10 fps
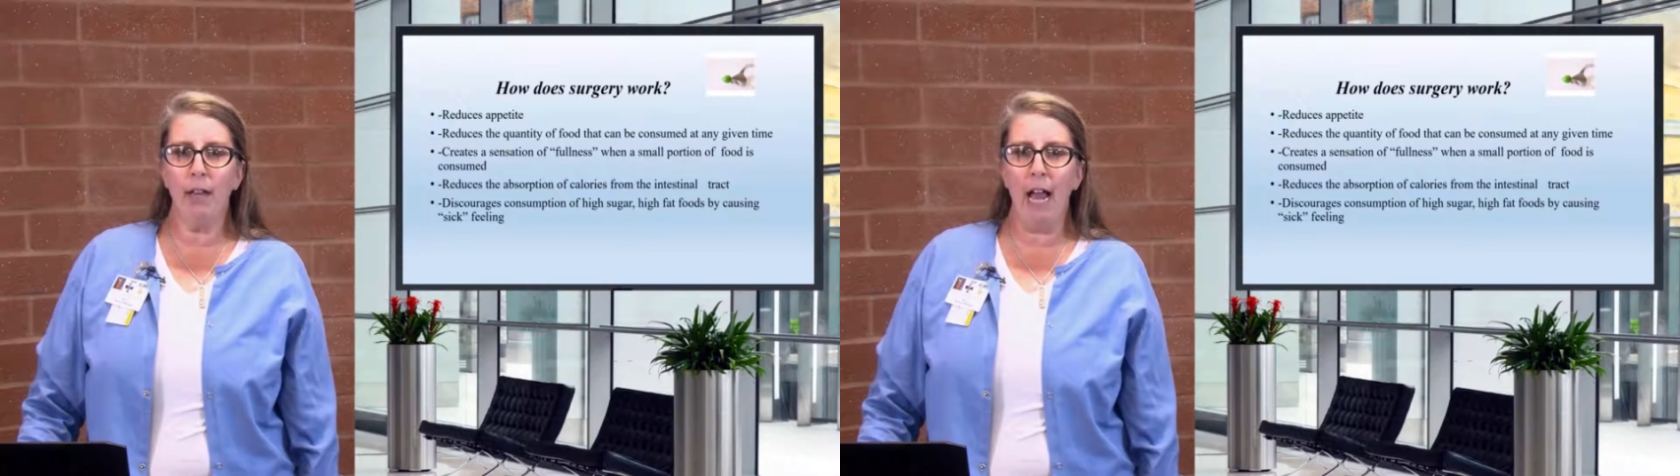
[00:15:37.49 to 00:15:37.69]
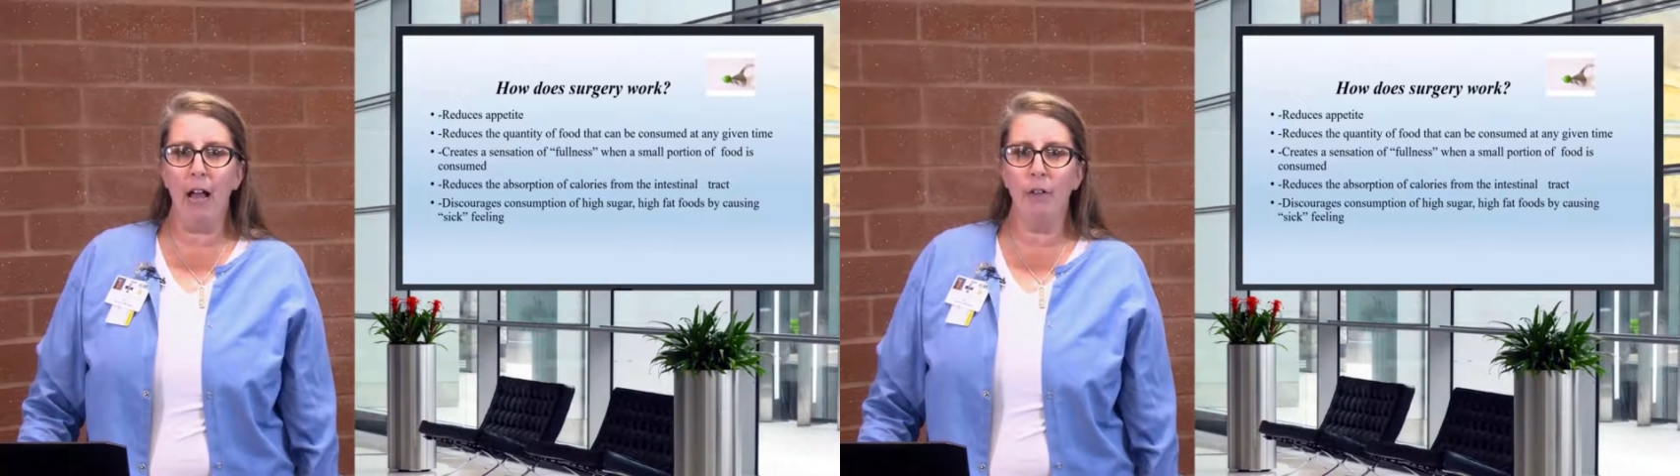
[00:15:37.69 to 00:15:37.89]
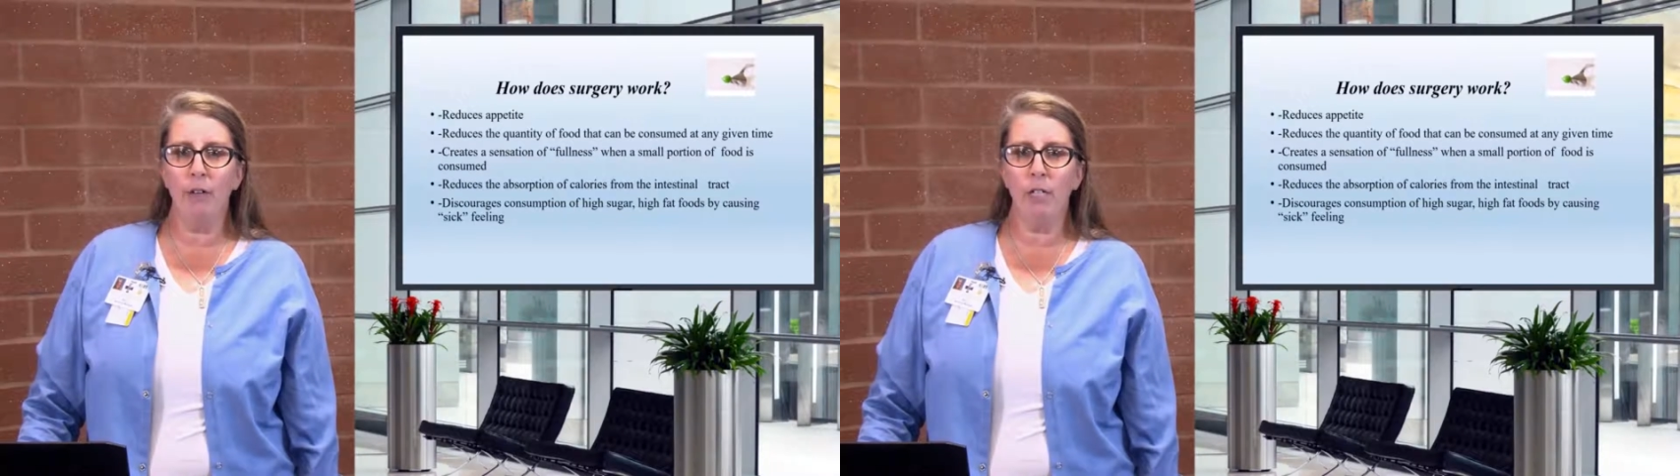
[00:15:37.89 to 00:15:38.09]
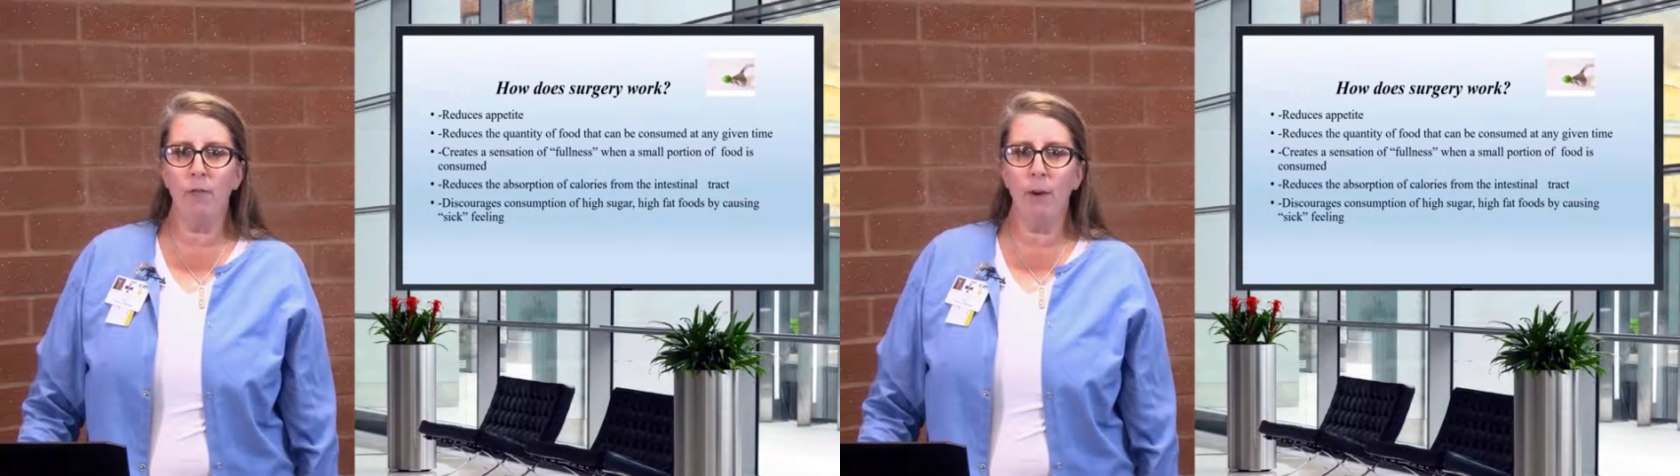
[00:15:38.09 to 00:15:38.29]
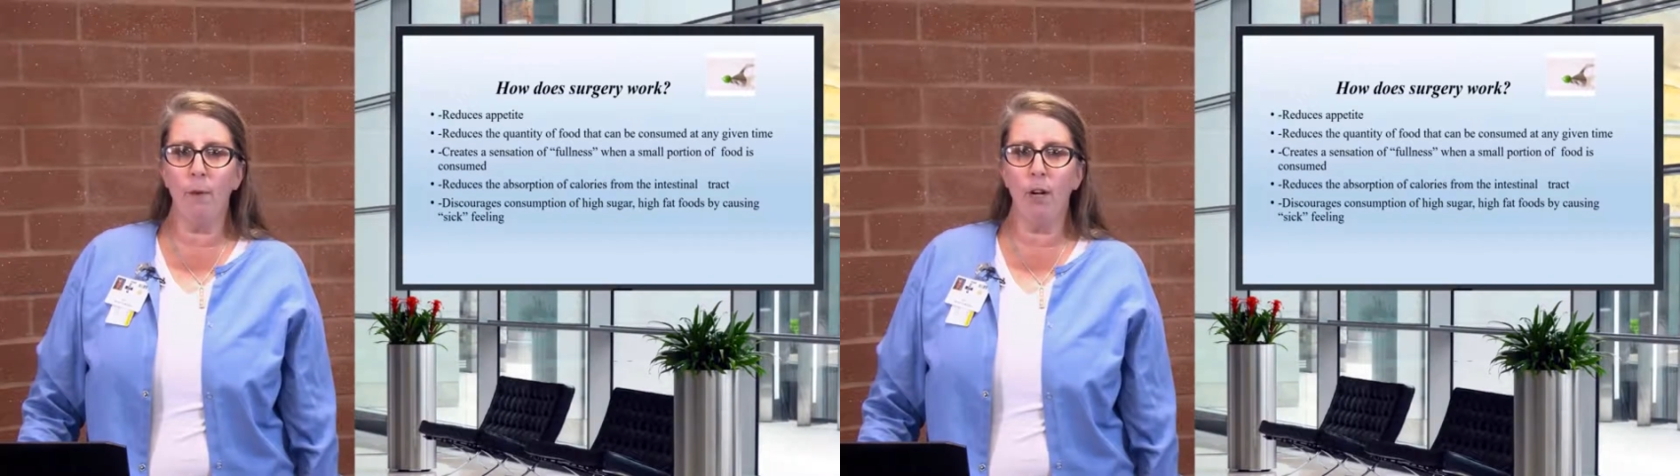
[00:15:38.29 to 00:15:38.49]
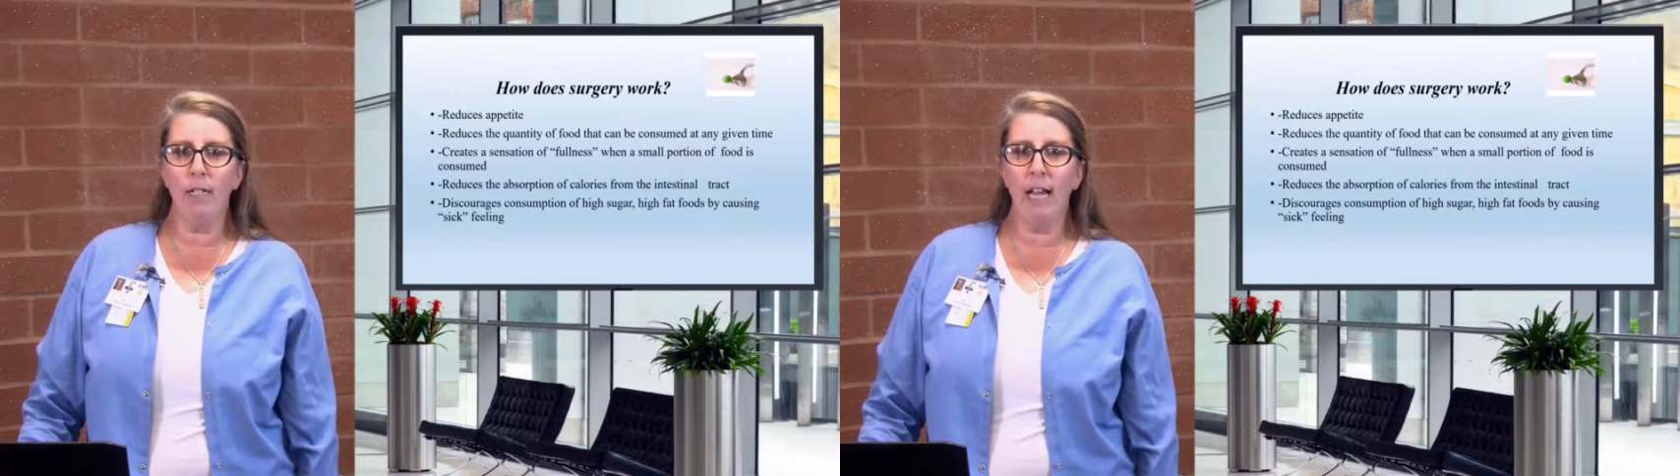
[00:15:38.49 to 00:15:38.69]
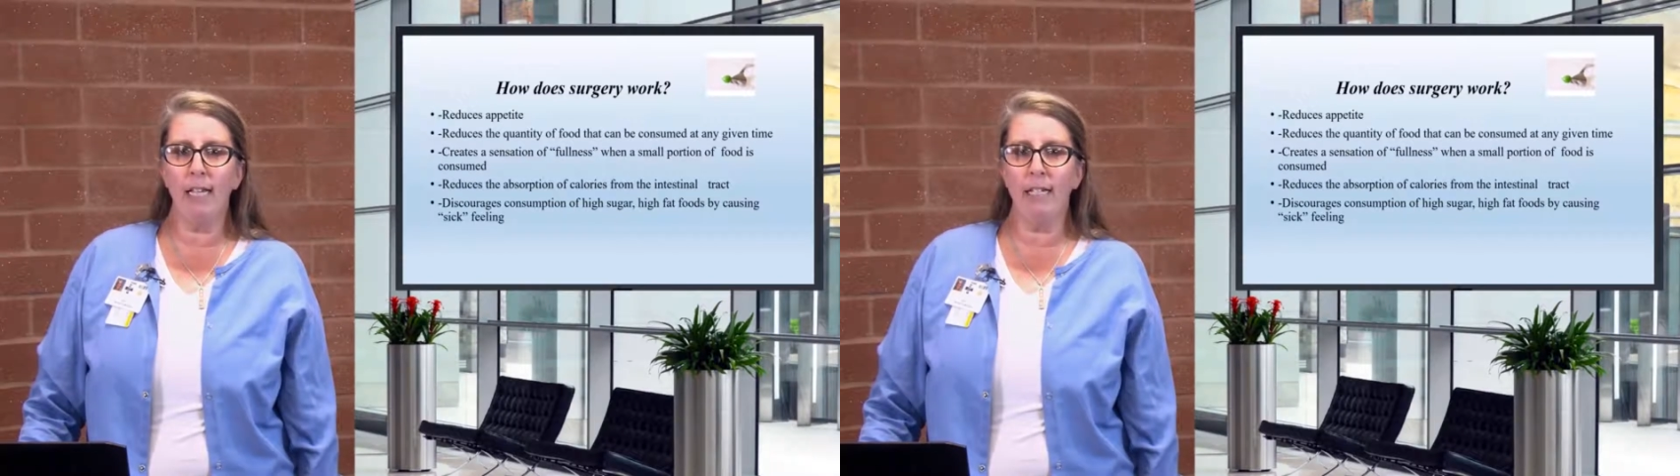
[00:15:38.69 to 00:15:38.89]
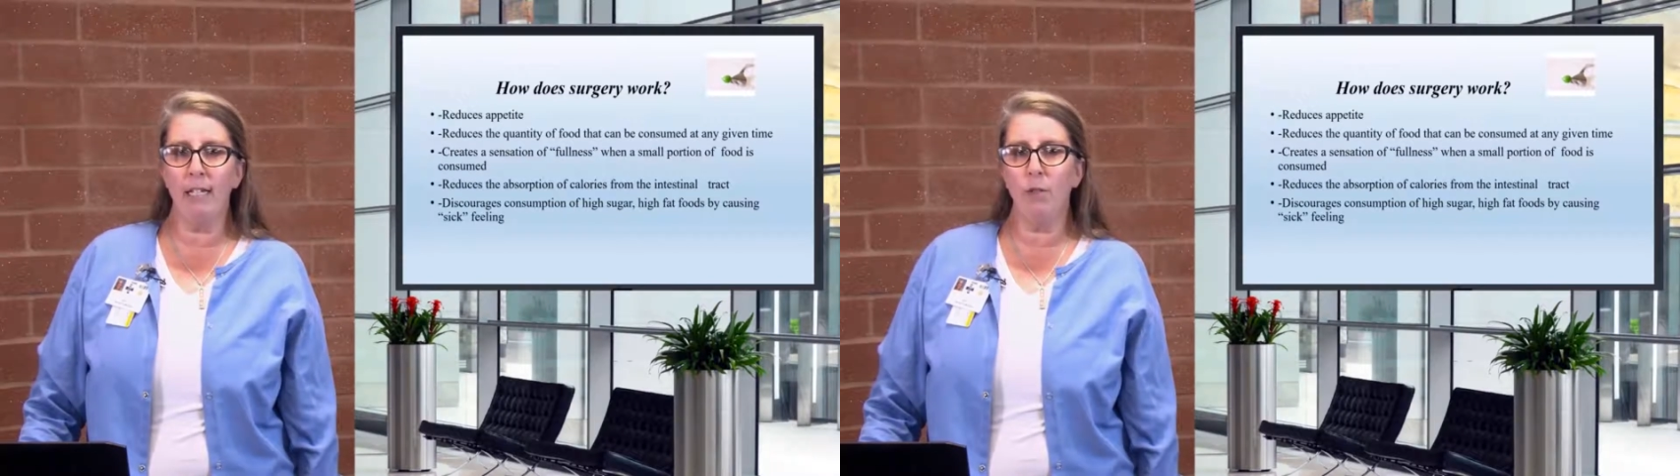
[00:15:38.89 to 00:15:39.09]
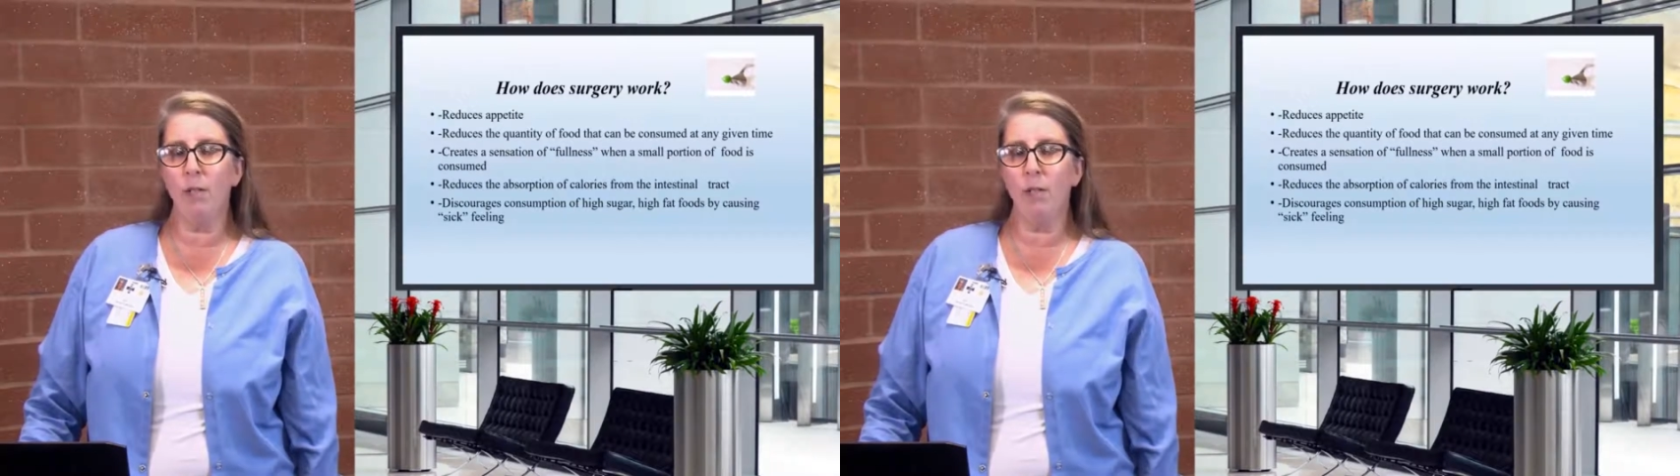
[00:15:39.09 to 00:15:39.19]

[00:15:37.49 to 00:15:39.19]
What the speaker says: calories from our intestines.